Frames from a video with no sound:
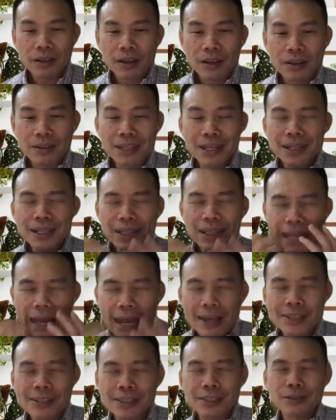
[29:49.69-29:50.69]
the
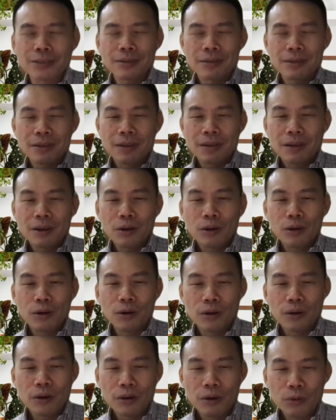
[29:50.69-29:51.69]
less
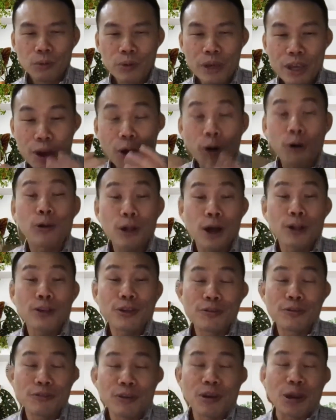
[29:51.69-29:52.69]
we hold on
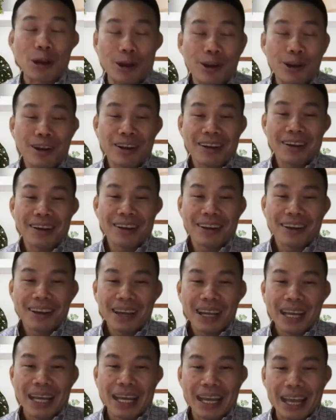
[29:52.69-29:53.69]
to fear.
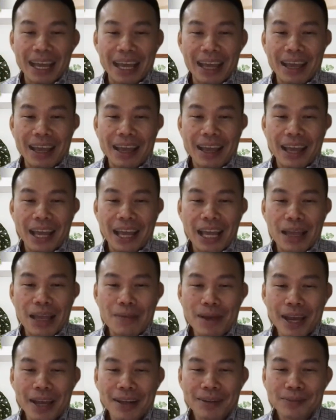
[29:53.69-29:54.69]

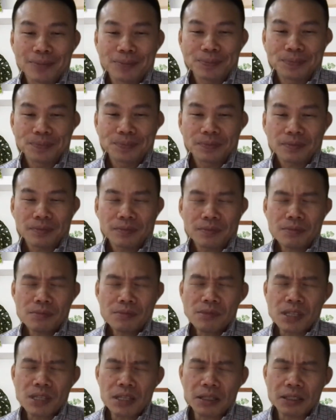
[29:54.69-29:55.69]
Amen.
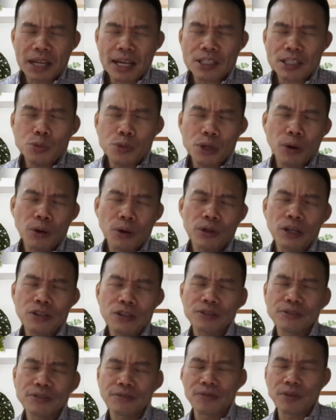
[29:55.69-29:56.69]
The less we hold on
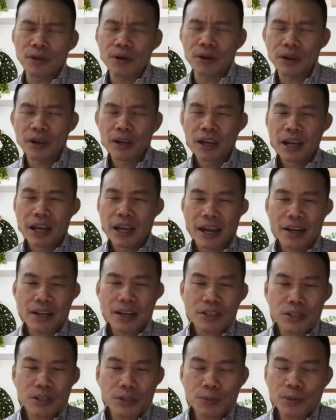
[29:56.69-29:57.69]
to fear. And I
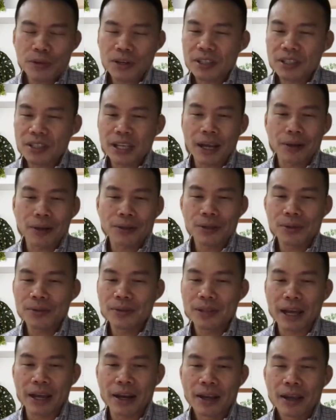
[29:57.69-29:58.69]
just want to tell you
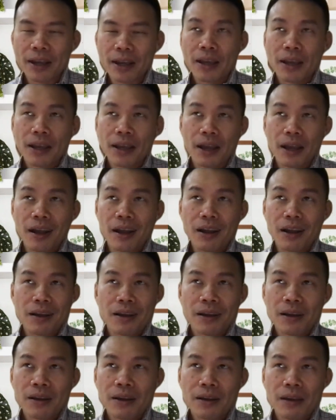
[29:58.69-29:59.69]
that,
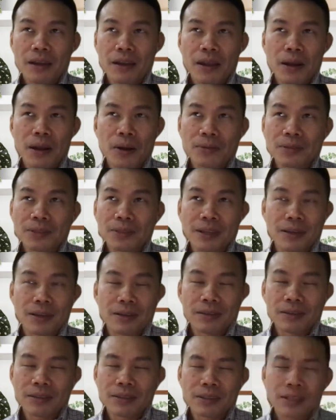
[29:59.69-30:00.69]
you know, so
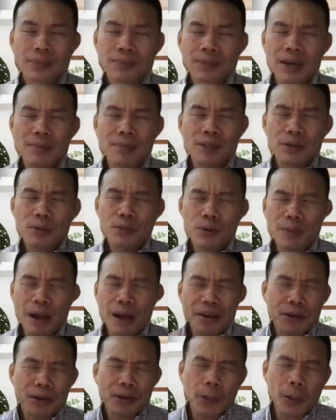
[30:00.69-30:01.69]
sometimes we
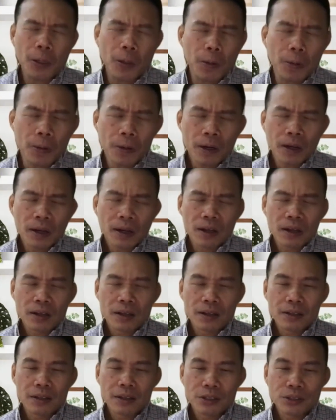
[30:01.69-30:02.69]
might hear,
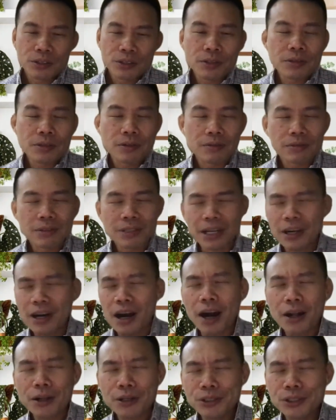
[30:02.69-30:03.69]
you know,
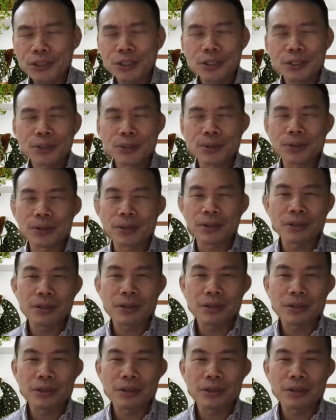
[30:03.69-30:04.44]
psychologists or